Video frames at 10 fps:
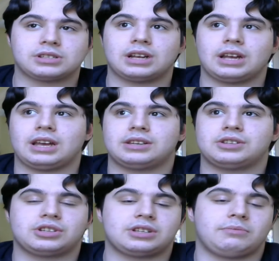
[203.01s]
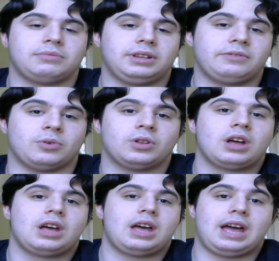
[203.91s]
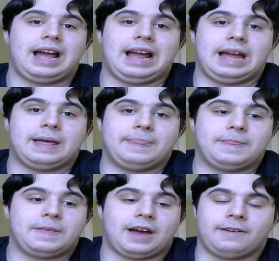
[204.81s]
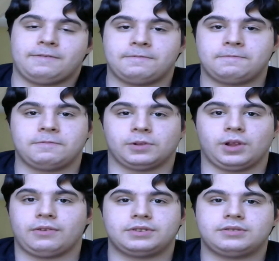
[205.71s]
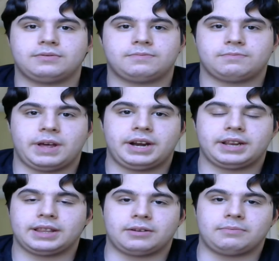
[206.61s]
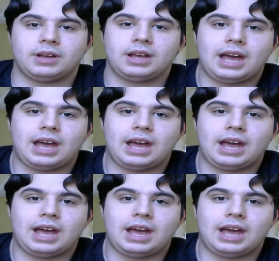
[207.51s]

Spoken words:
It's just unbelievable, and I've loved editing them.